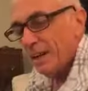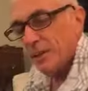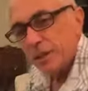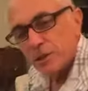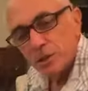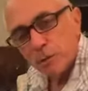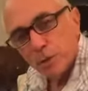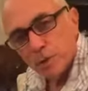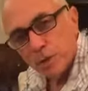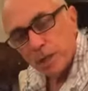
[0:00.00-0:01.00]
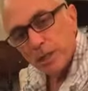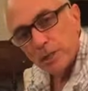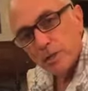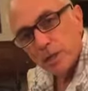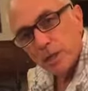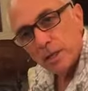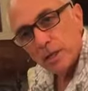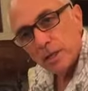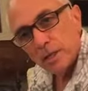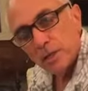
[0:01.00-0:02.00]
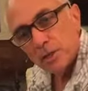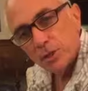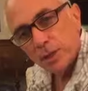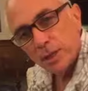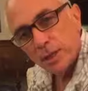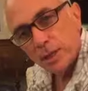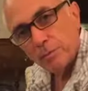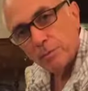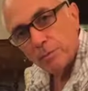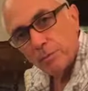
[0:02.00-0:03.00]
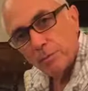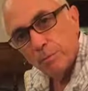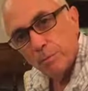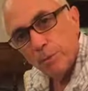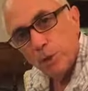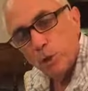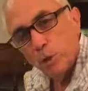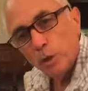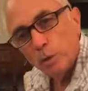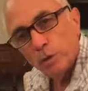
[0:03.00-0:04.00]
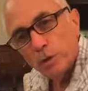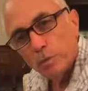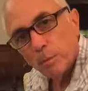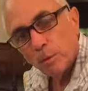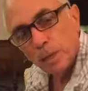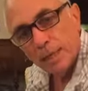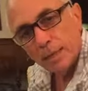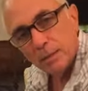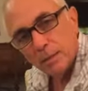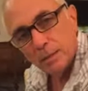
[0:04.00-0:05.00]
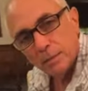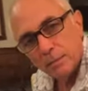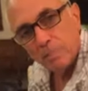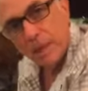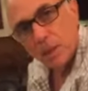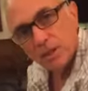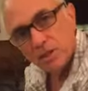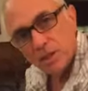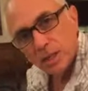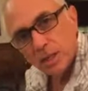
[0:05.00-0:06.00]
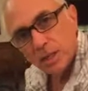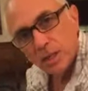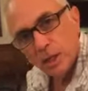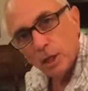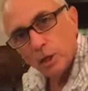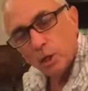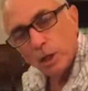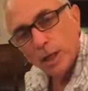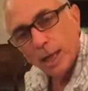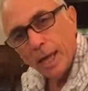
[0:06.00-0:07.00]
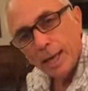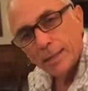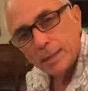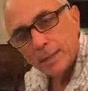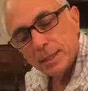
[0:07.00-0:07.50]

Yes, as Fran was saying, there's a study that I've been doing with Meridian balancing, looking at